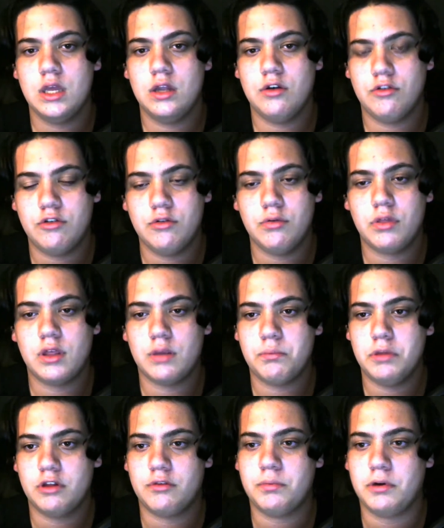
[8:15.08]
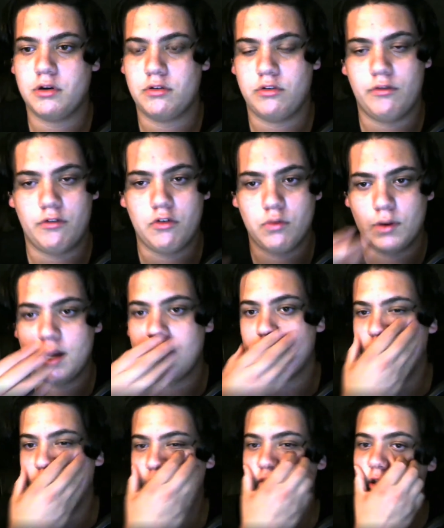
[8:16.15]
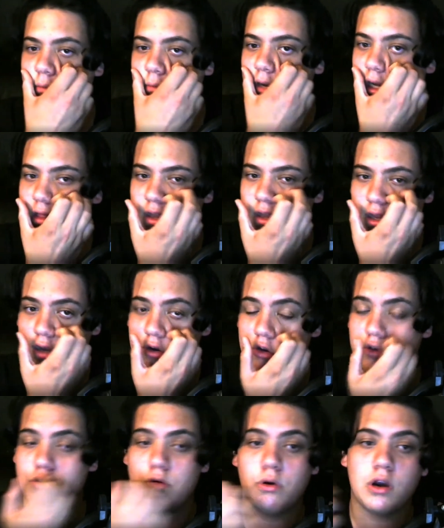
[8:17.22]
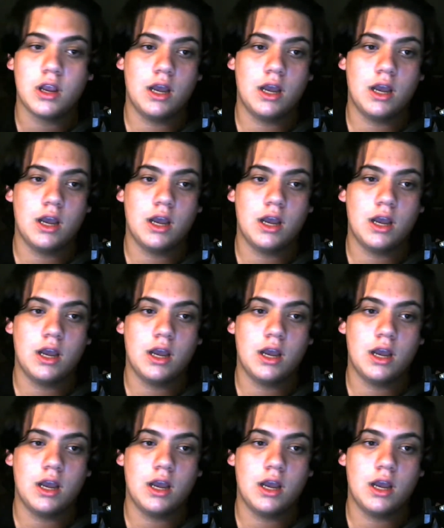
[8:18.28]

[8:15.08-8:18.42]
do think Pittsburgh is a great, great team, but I think New York,